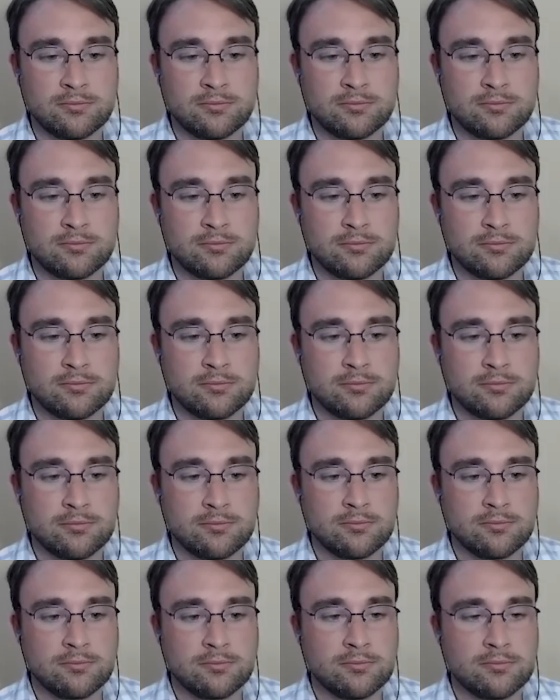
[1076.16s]

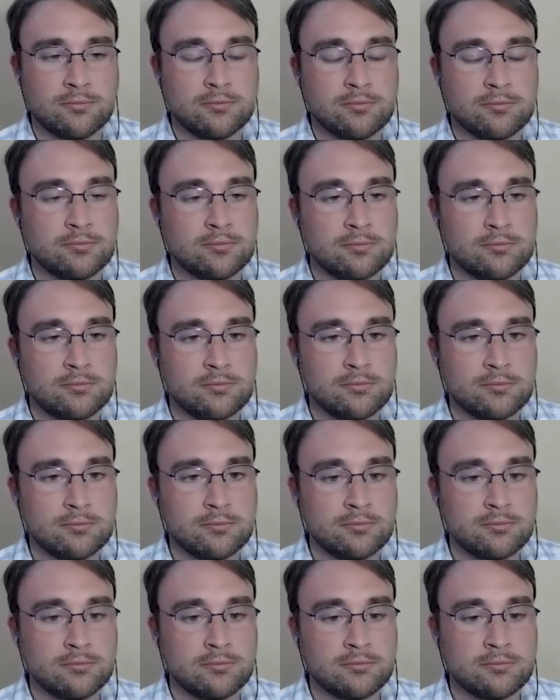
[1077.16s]

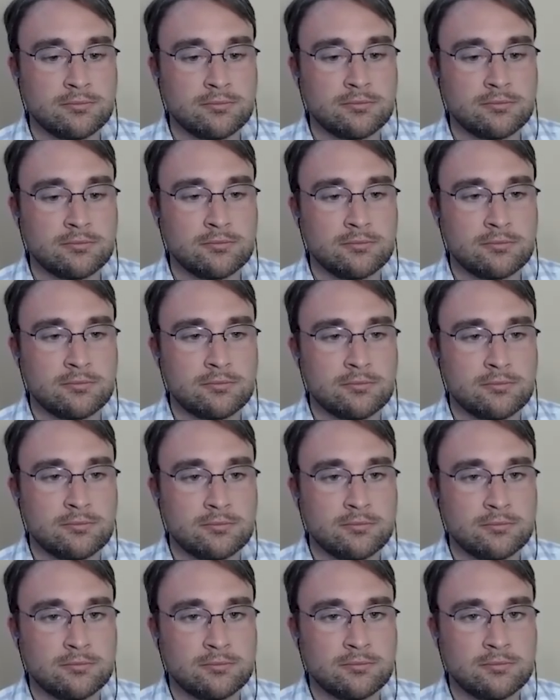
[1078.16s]

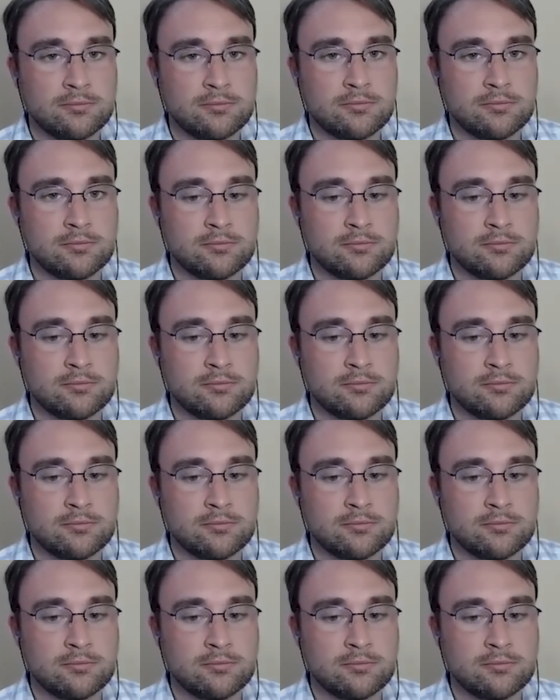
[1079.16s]
This person isn't speaking.